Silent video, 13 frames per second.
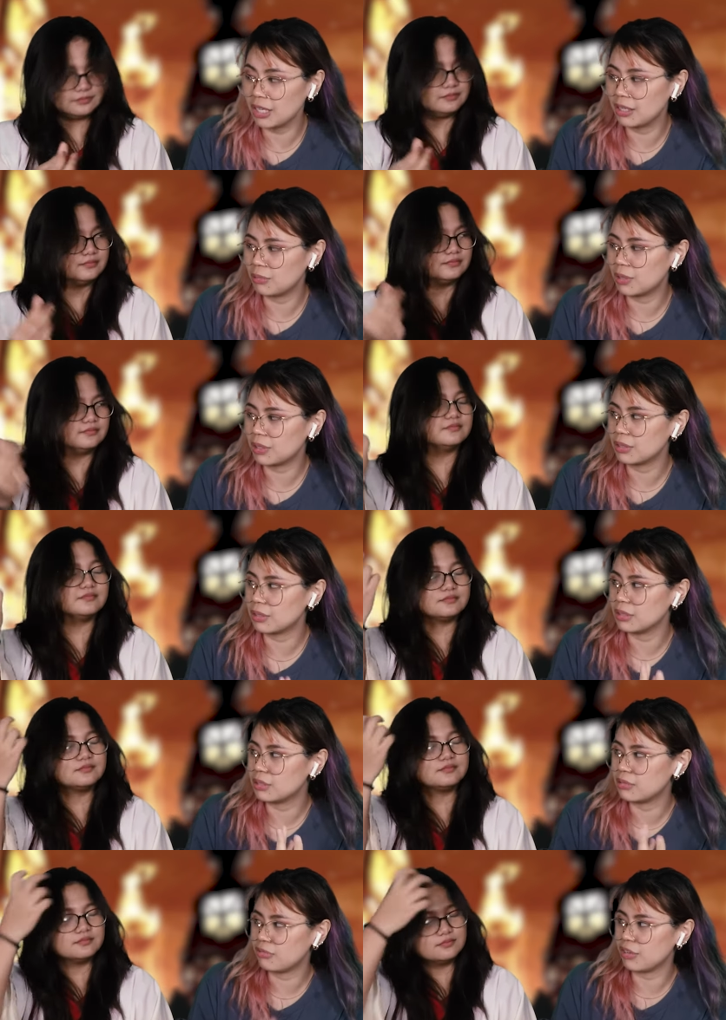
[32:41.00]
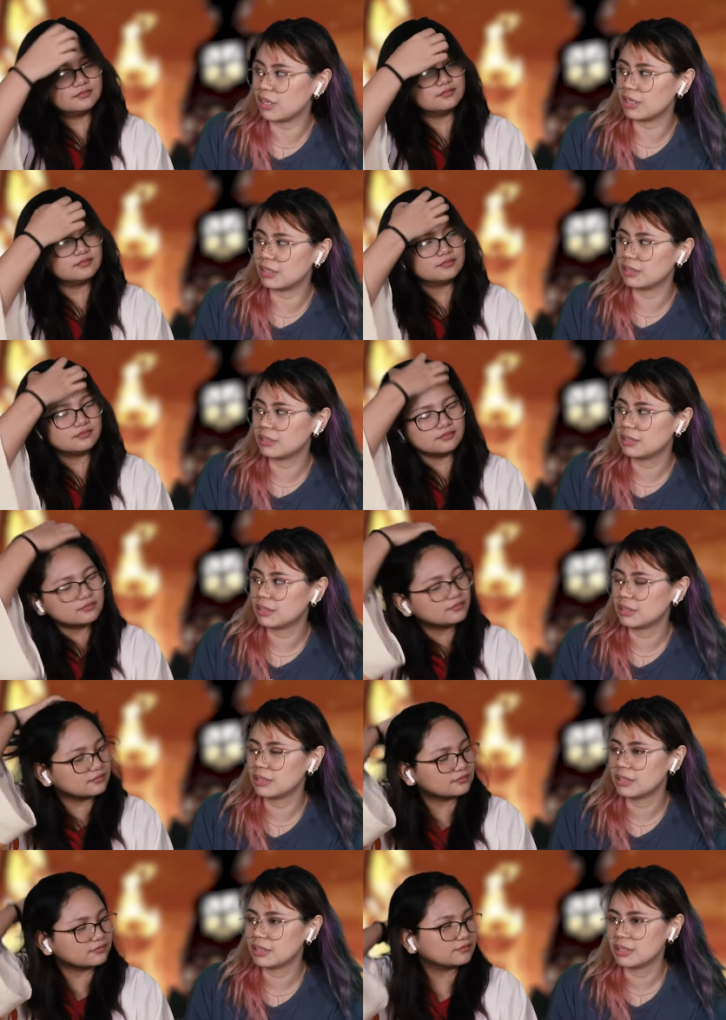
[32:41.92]
Speaker 1: what others feel.
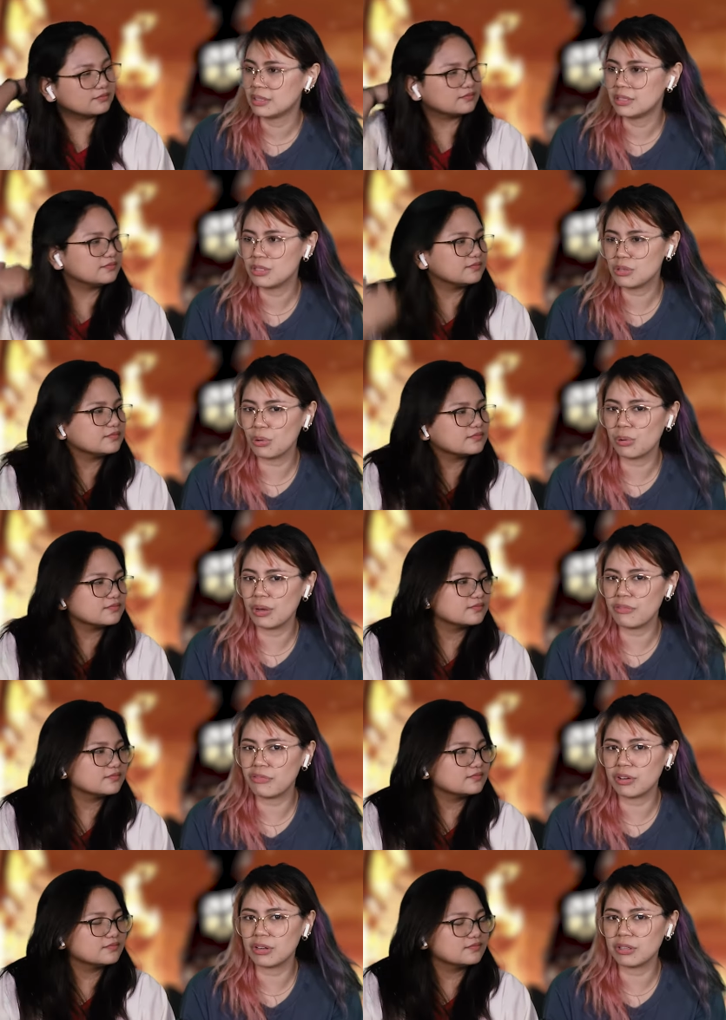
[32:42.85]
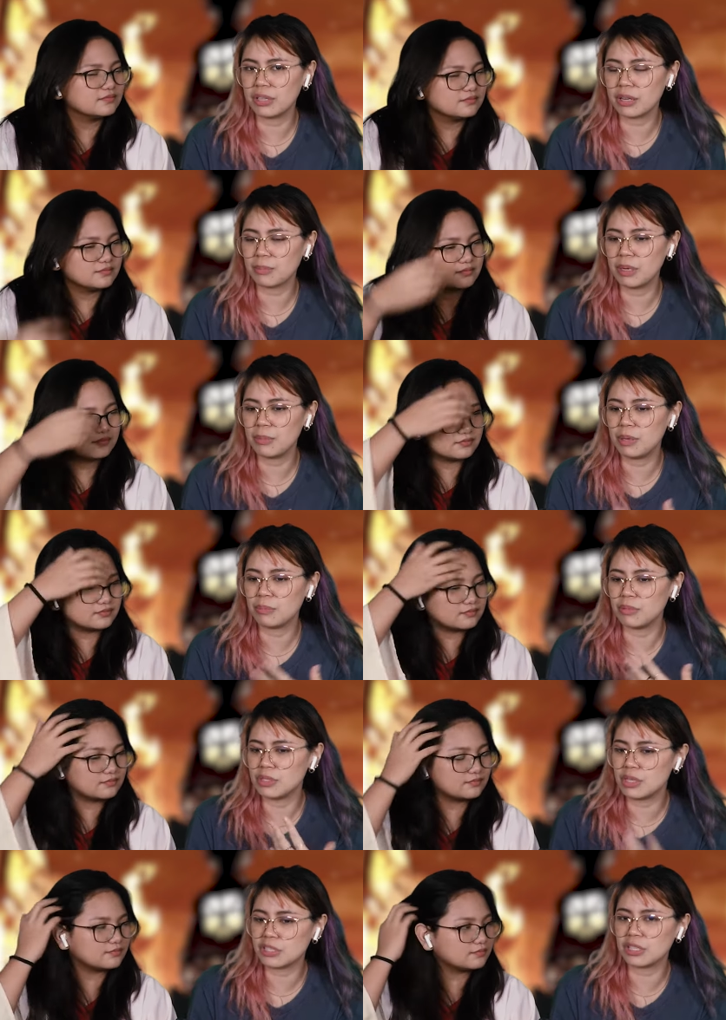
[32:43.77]
So if you're like maybe a
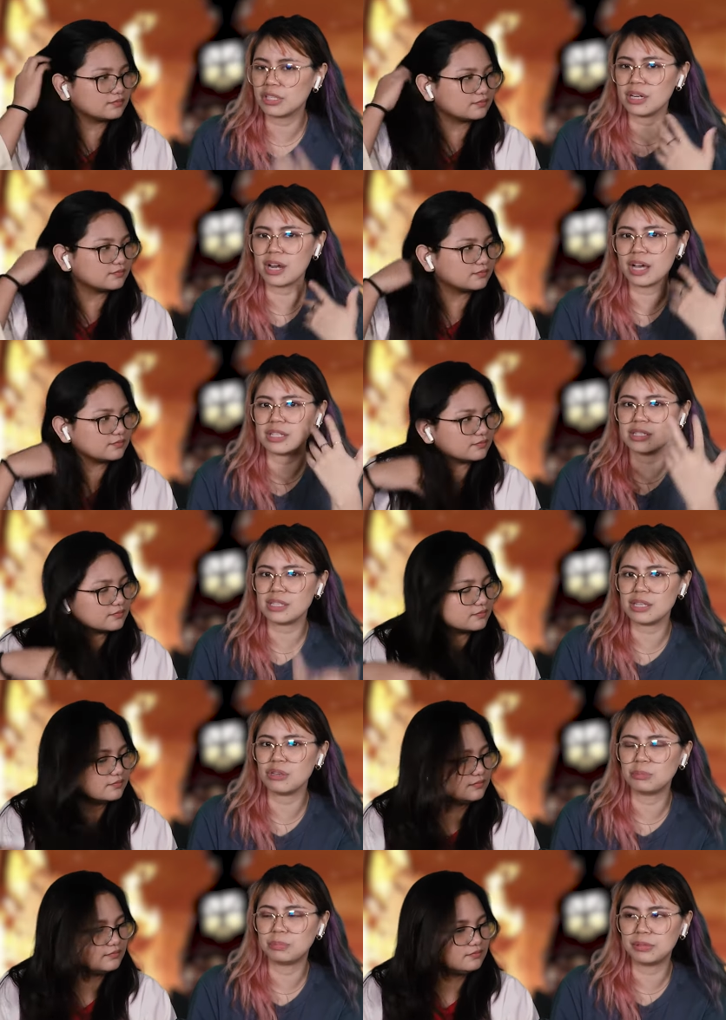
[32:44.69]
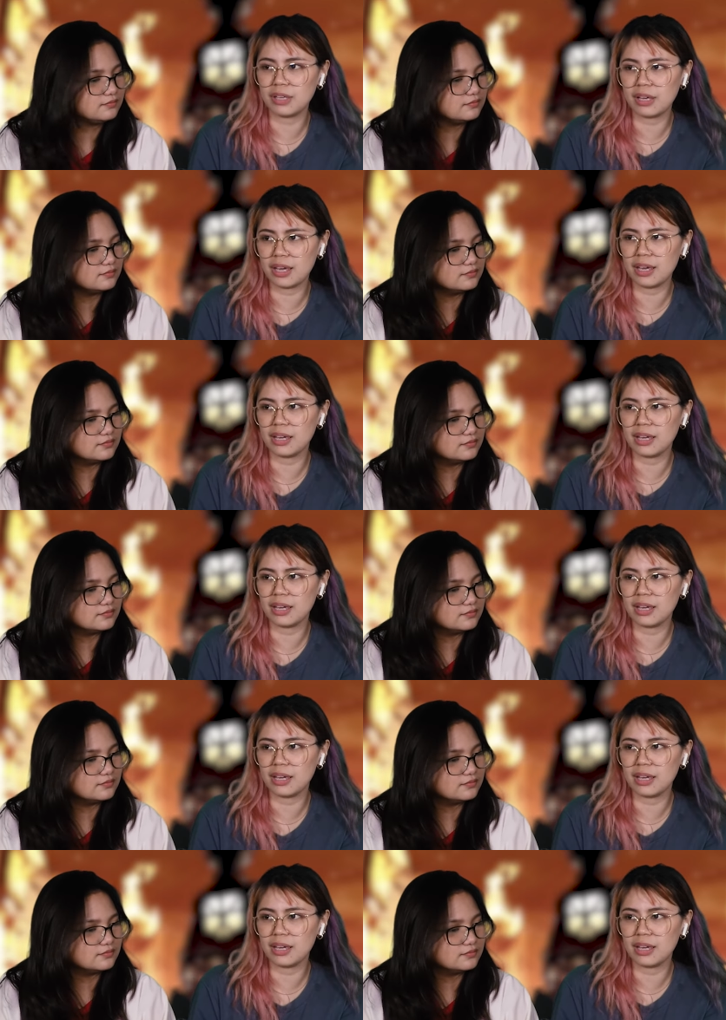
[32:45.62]
musician and I see you play,